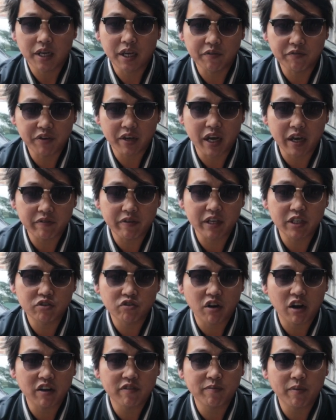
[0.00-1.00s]
If you have a
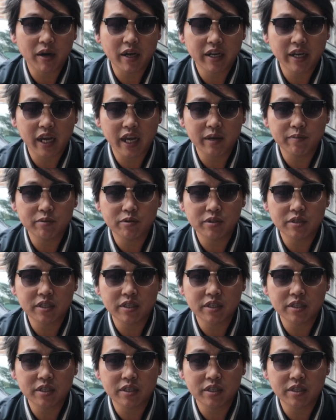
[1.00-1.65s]
drive-by cable